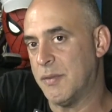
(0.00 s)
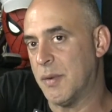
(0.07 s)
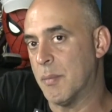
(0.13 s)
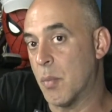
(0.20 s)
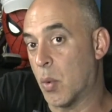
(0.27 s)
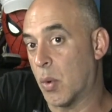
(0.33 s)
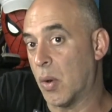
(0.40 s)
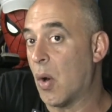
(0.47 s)

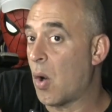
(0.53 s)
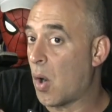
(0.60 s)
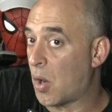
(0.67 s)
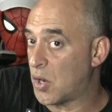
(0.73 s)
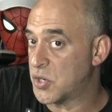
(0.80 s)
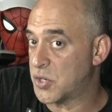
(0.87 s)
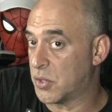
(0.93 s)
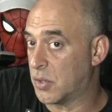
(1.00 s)
even more
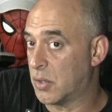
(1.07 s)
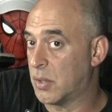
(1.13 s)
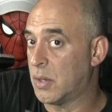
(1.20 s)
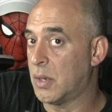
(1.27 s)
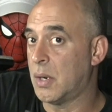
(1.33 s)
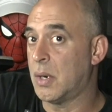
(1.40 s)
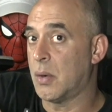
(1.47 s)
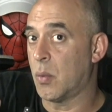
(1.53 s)
harsher
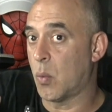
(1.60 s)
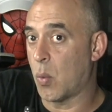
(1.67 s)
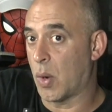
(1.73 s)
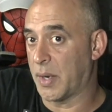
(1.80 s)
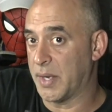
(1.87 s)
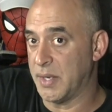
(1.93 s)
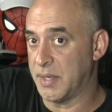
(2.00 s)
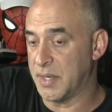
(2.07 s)

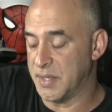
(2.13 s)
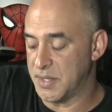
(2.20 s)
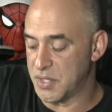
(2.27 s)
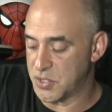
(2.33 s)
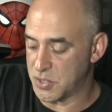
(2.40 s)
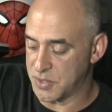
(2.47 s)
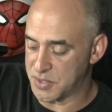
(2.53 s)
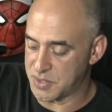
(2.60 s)
working
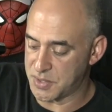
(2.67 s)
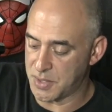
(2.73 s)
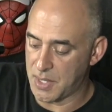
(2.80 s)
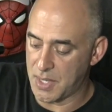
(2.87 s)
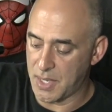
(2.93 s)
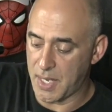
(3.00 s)
conditions.